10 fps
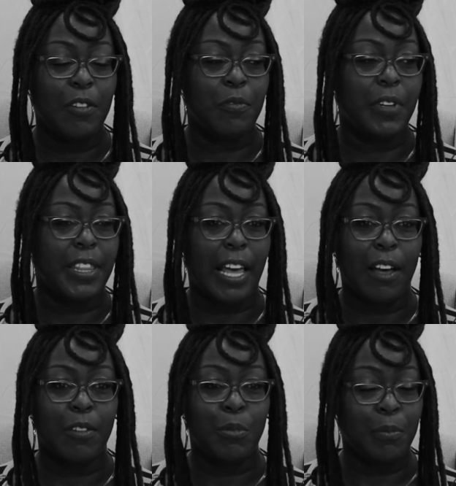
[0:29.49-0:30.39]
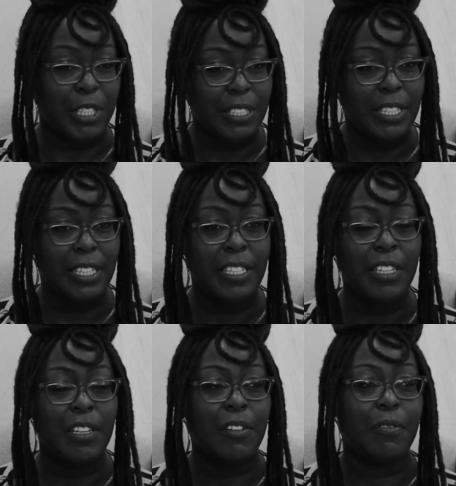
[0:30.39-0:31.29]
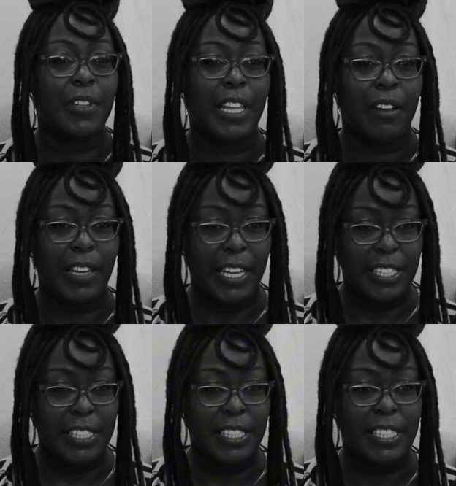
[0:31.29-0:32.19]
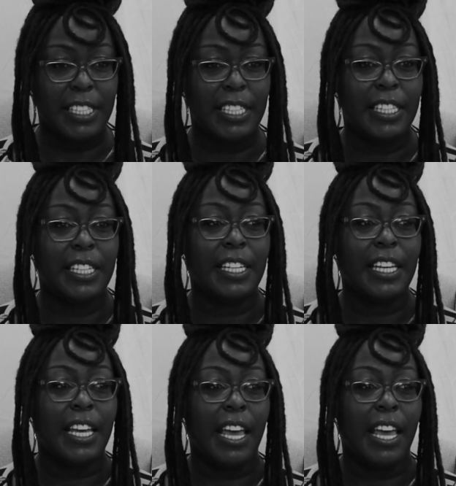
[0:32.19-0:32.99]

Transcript: without permission, without agency,